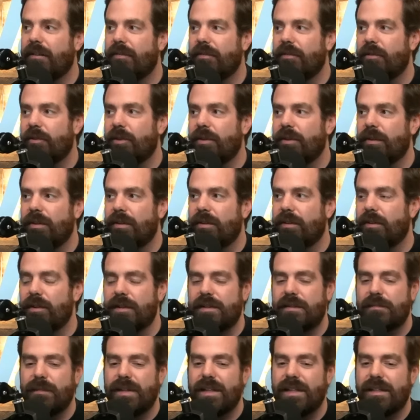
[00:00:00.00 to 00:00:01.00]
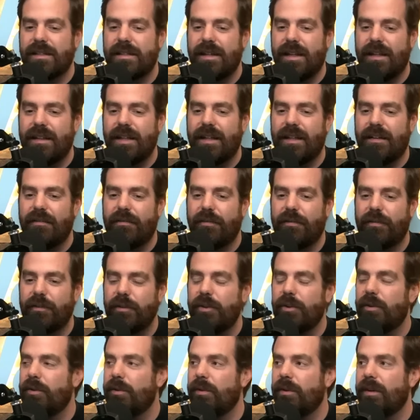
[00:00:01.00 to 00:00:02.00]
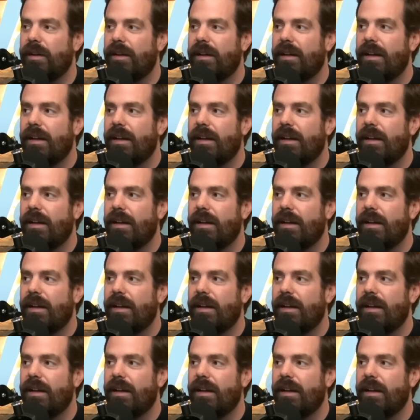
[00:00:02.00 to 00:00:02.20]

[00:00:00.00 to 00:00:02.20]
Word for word: for Christmas, and then flew